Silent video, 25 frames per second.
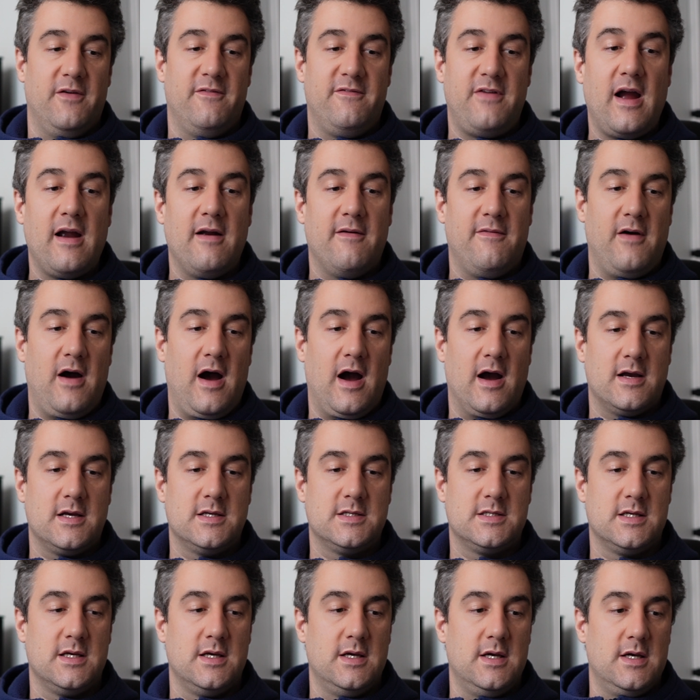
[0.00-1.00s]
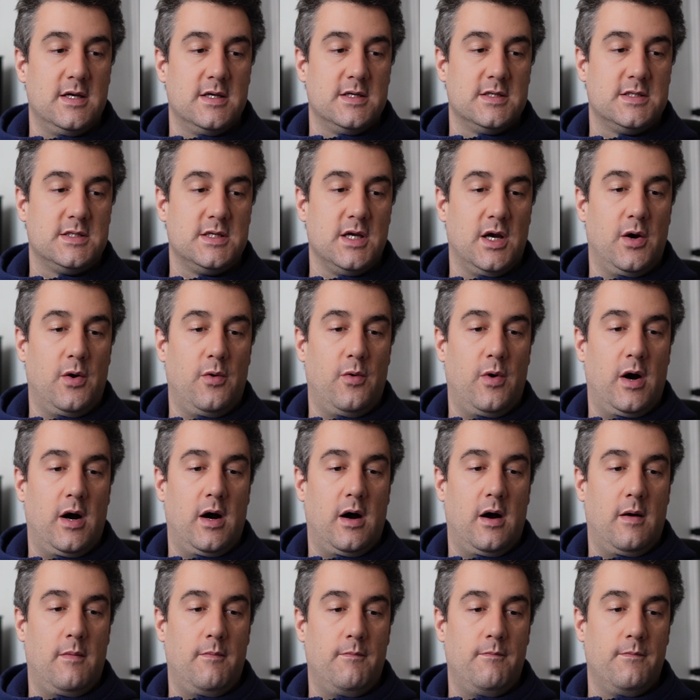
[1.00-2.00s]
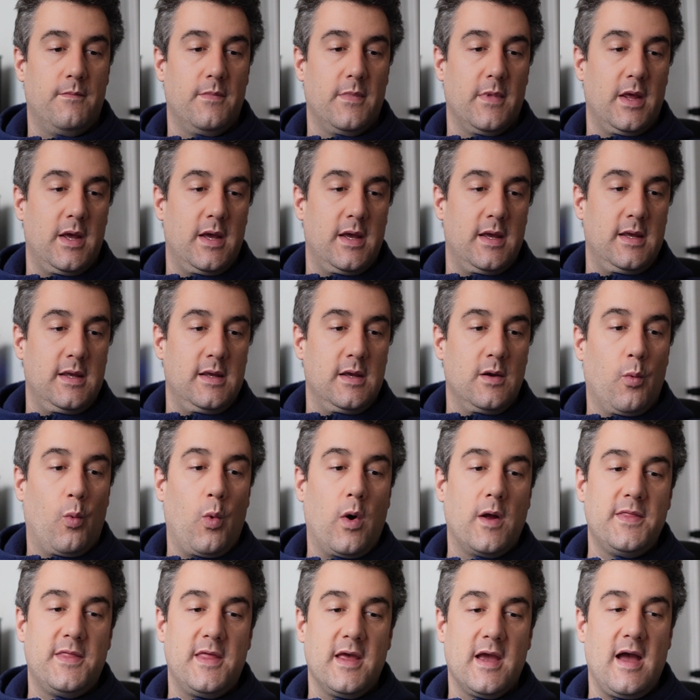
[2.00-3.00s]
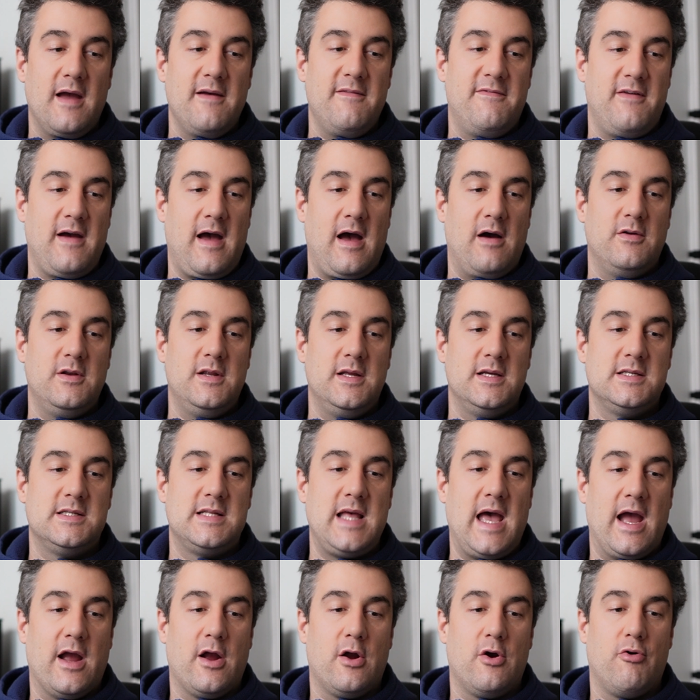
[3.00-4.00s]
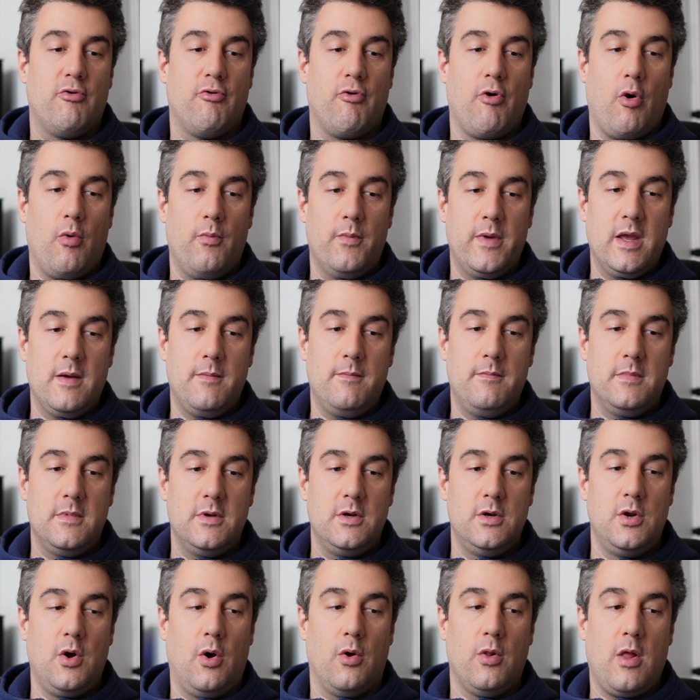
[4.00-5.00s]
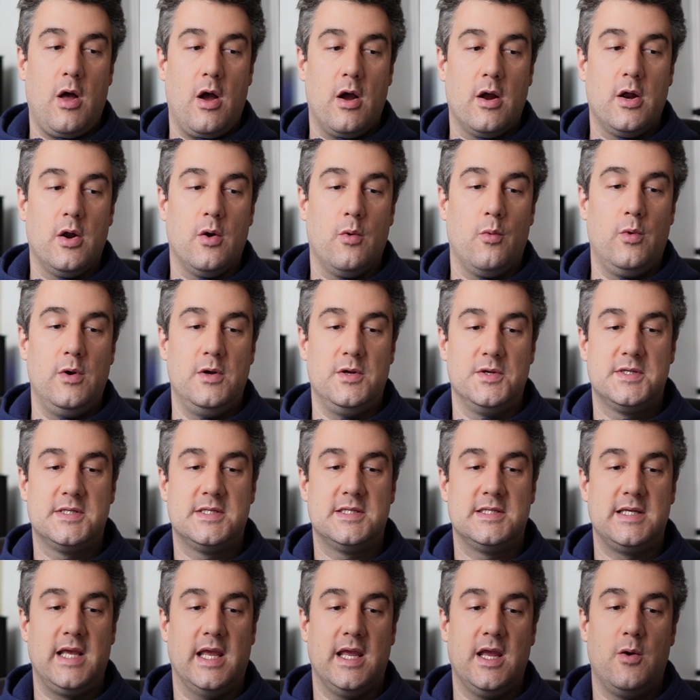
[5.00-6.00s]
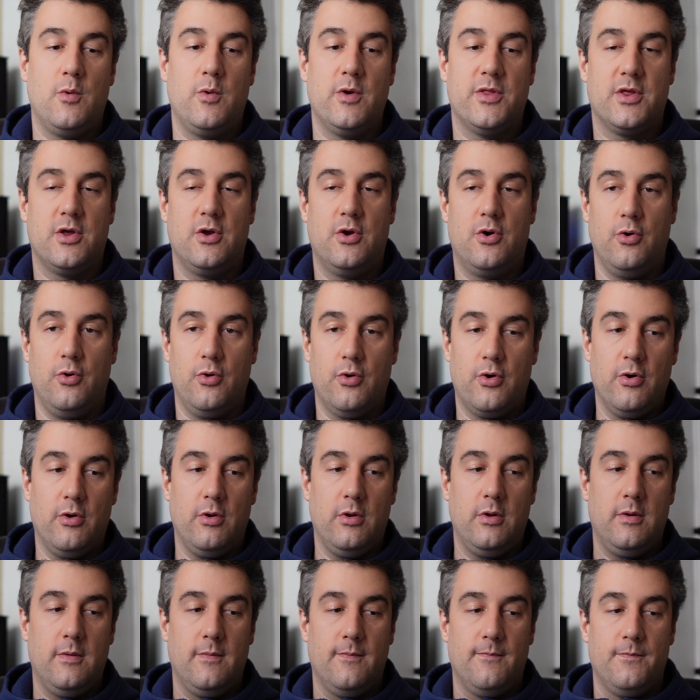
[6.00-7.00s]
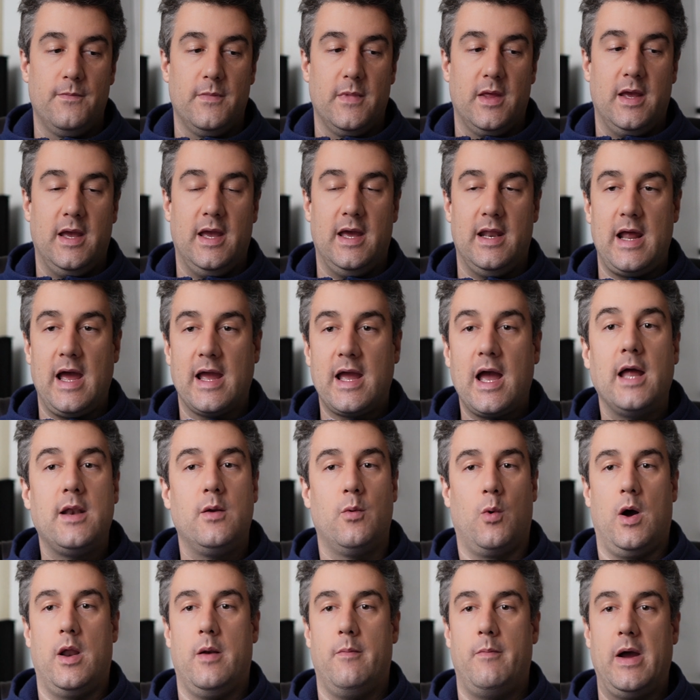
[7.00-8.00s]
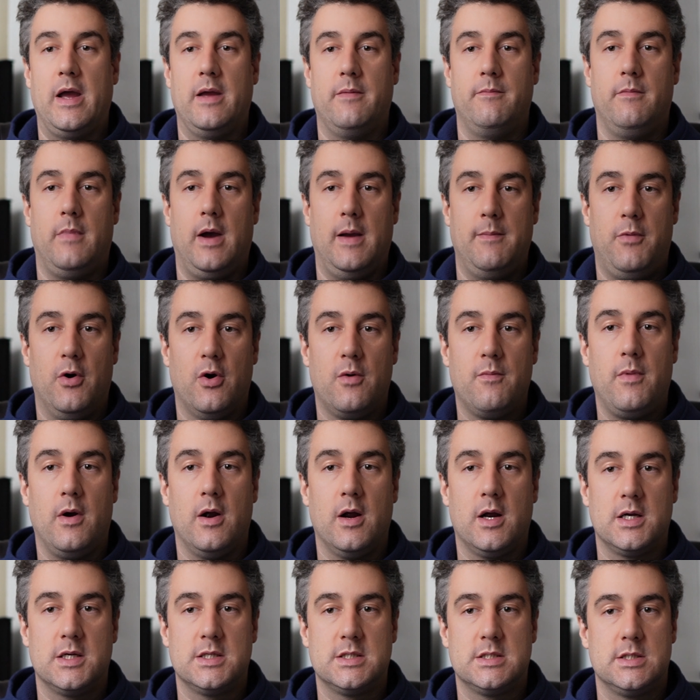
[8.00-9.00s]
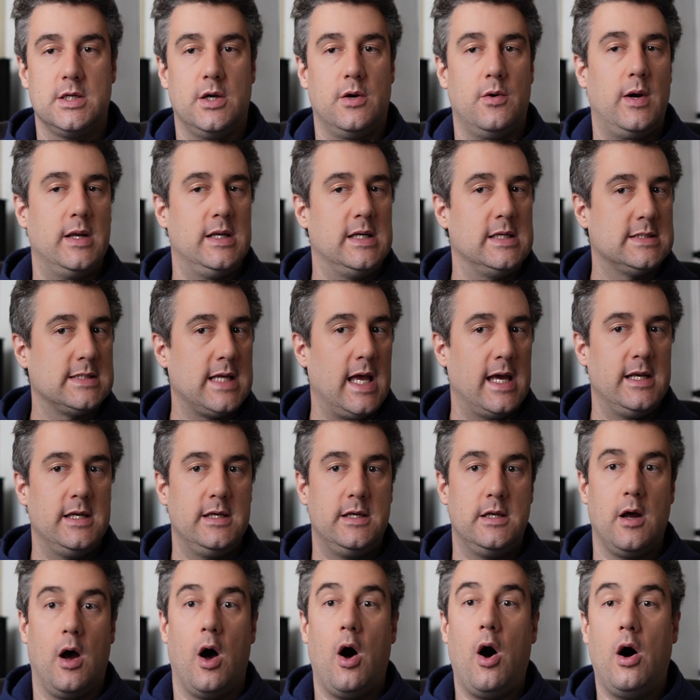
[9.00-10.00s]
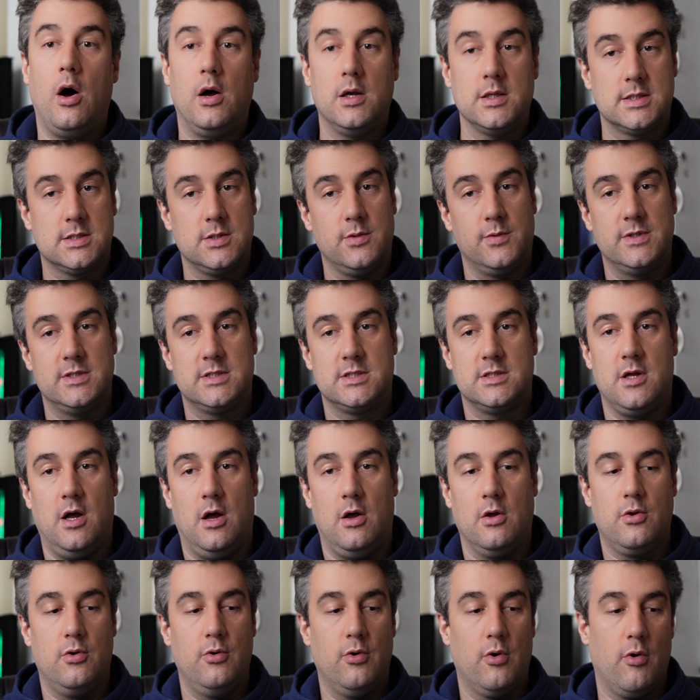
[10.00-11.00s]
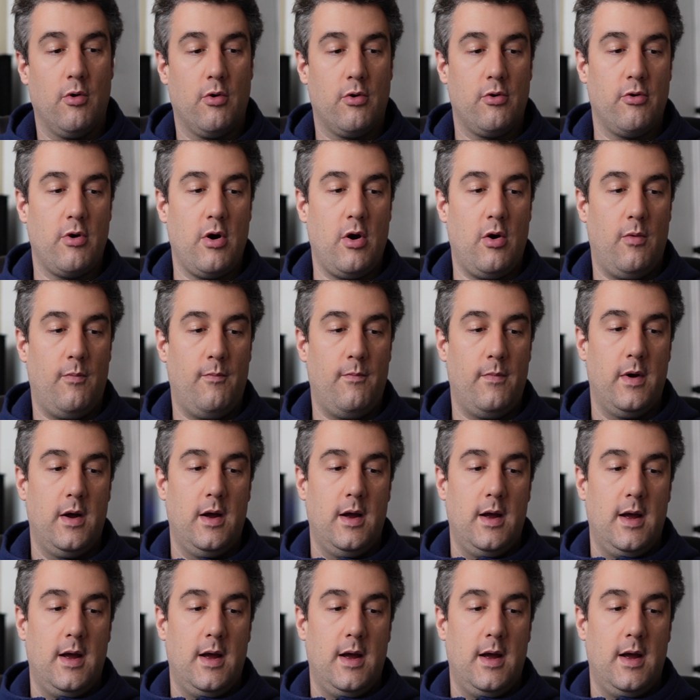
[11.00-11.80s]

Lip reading: Firefox. So one thing I found is that Chromium no longer will sync with Google, and I kind of wanted my bookmarks, so I decided to also install Google Chrome.